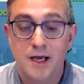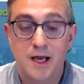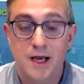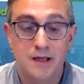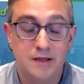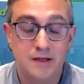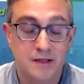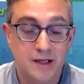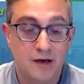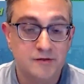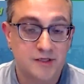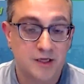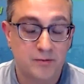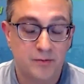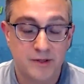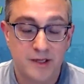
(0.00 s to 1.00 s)
And the
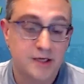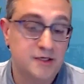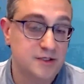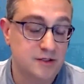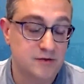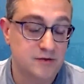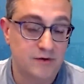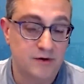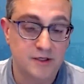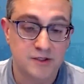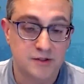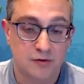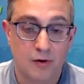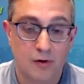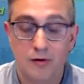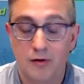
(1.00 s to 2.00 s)
downside protection is very
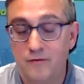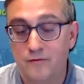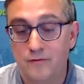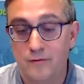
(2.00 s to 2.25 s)
strong